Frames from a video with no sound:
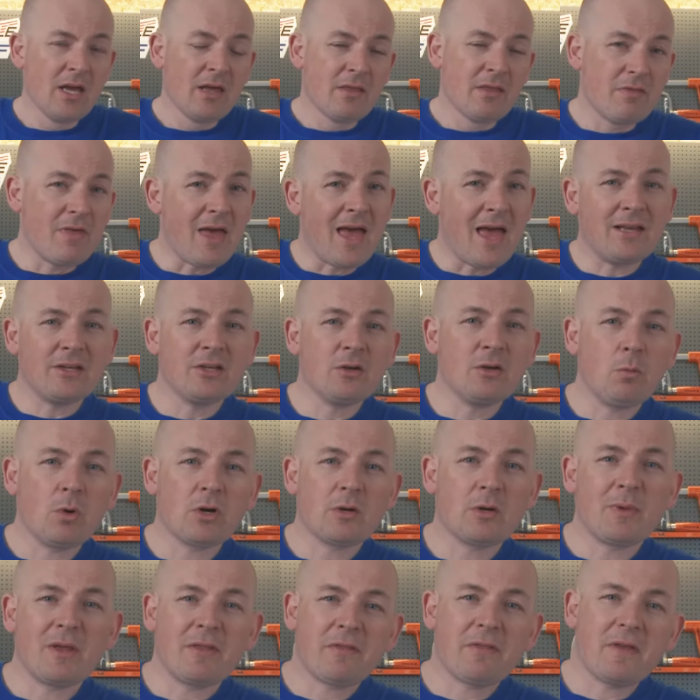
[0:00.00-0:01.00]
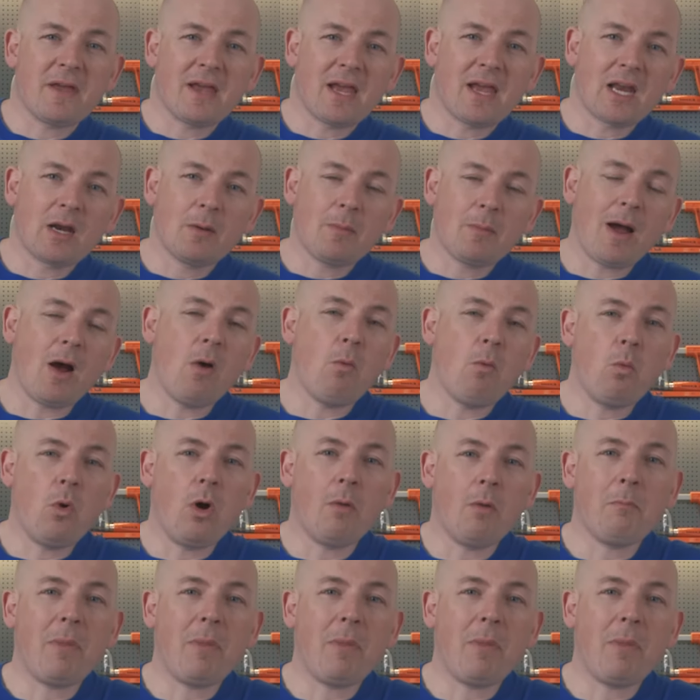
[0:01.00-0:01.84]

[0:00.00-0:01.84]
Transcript: Then you want to be thinking about what